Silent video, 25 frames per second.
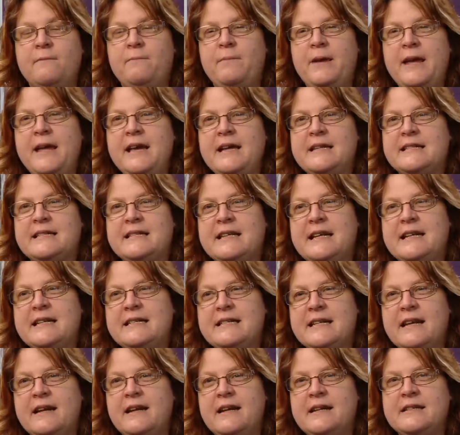Being a
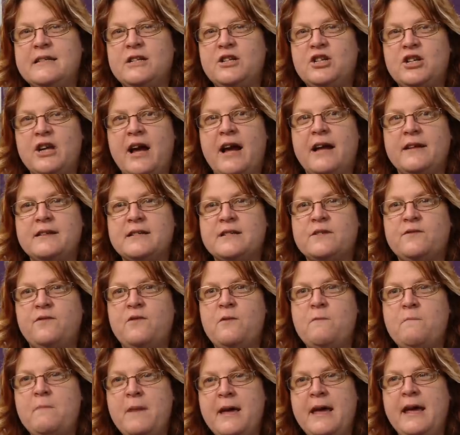citizen is a chance
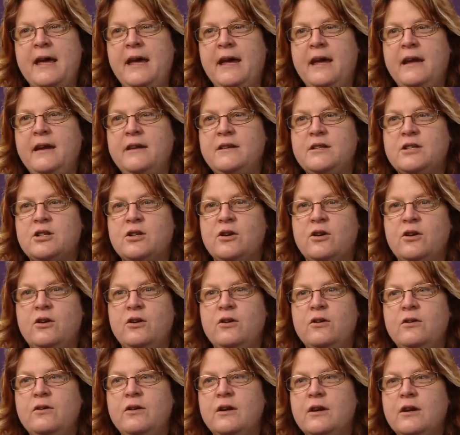for me
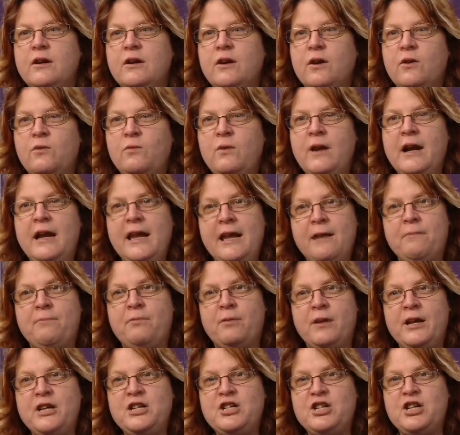to really
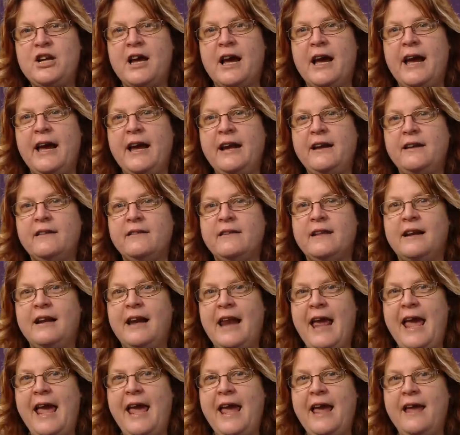appreciate the
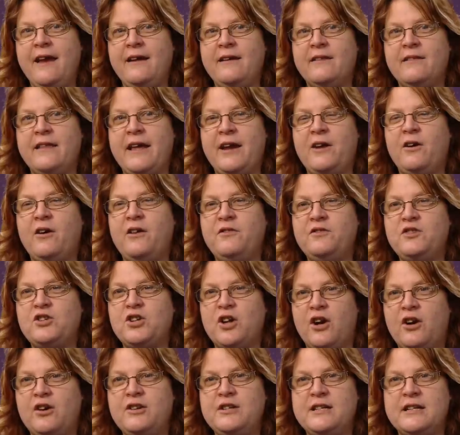land that I've
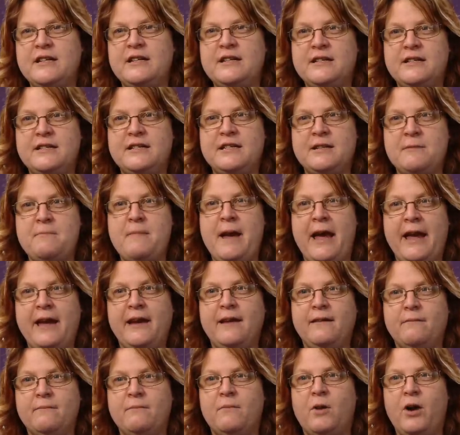chosen to make
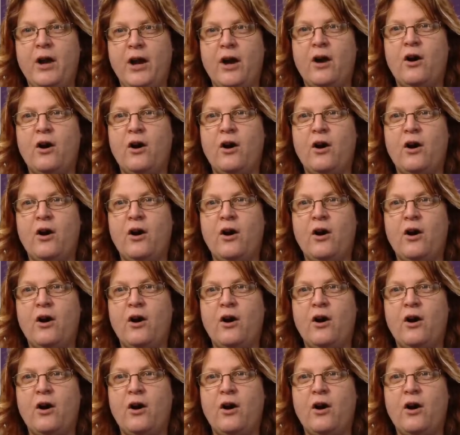my